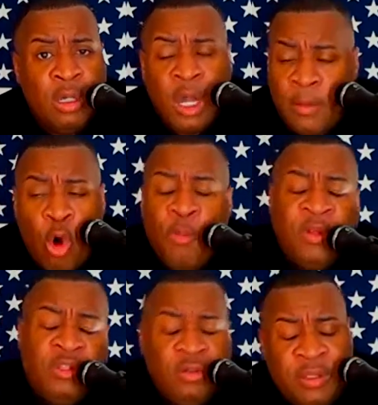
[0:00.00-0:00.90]
I'm
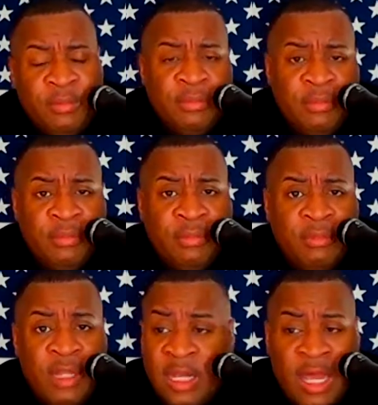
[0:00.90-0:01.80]
open to it.
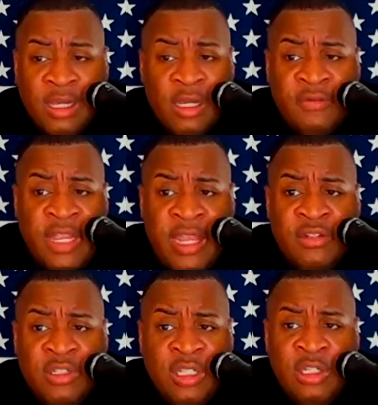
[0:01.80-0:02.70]
And I love to
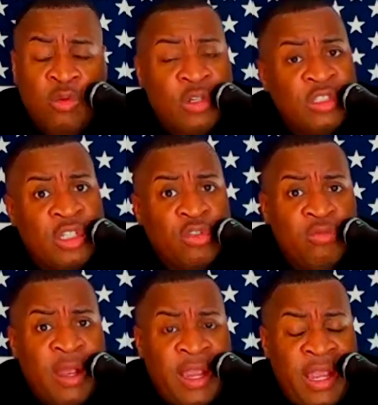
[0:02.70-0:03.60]
answer any question that you
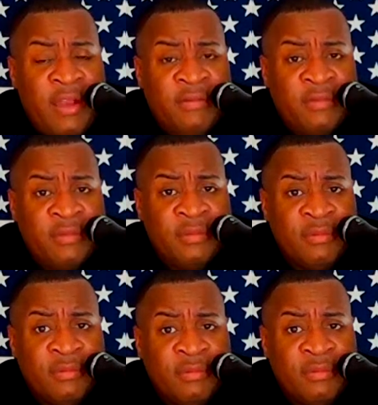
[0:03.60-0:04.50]
might have
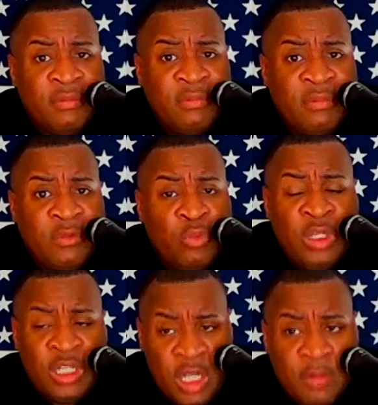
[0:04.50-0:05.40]
when
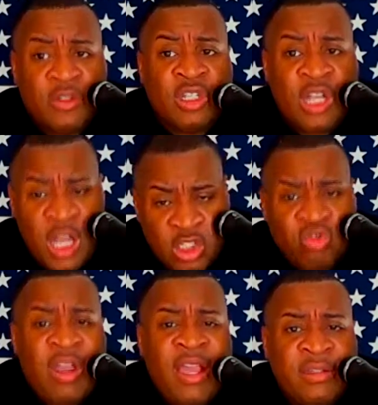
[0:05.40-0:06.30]
it comes to
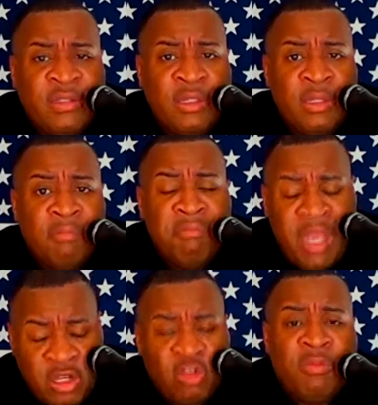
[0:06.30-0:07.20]
contracts,
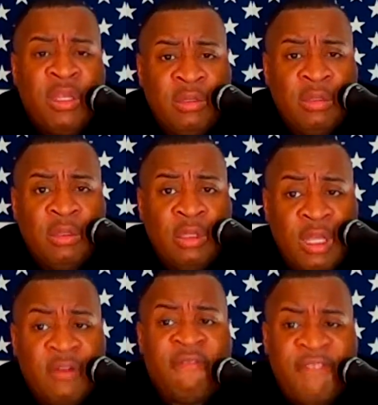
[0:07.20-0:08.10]
management,
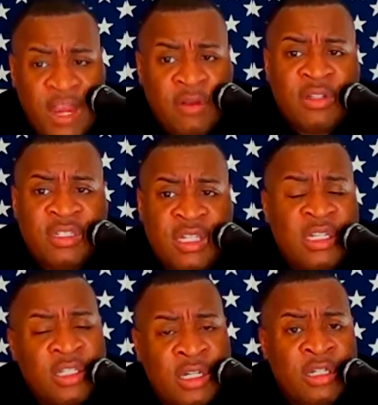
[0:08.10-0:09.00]
and the fairness that
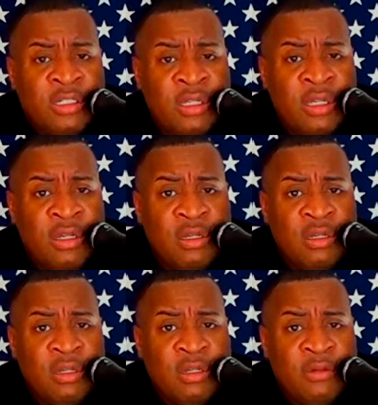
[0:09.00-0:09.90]
it does
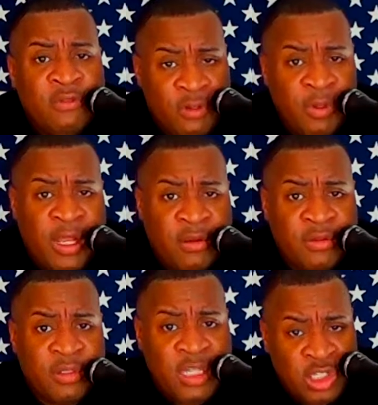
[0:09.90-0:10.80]
for the
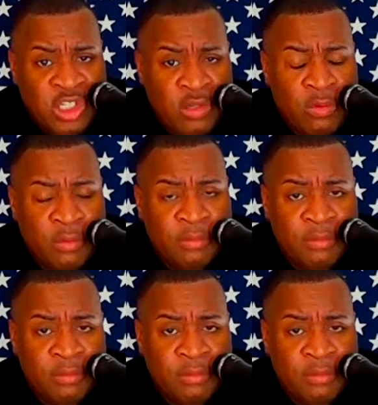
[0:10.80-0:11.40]
players in general.